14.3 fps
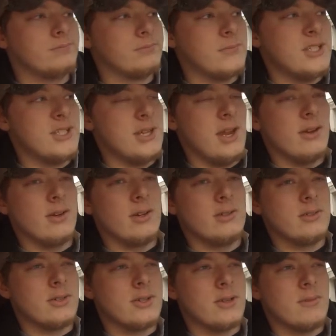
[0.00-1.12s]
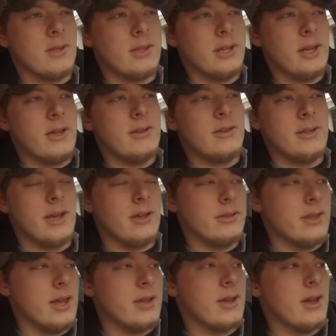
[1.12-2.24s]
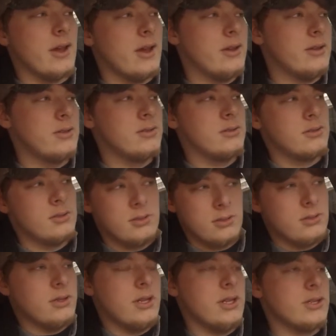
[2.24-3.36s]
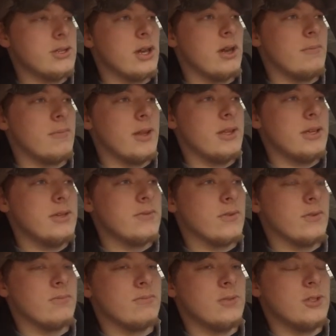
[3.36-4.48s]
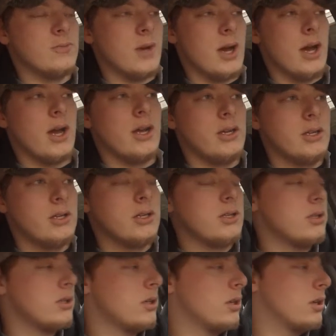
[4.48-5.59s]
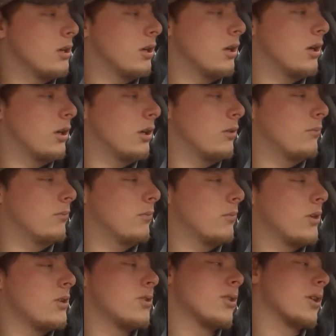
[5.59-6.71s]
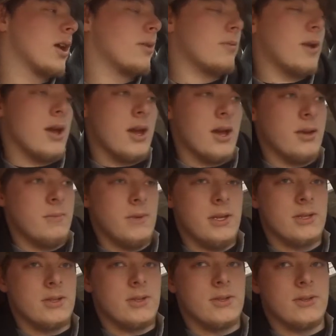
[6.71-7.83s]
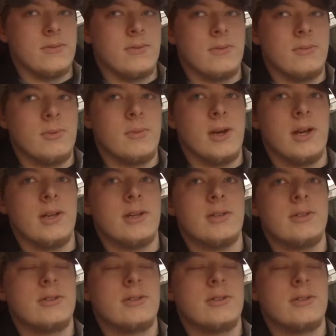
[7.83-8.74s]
Sierra or something like that. Yeah, that guy, he's I think he's from Dubai. I'm pretty sure the guy behind me is also from Dubai.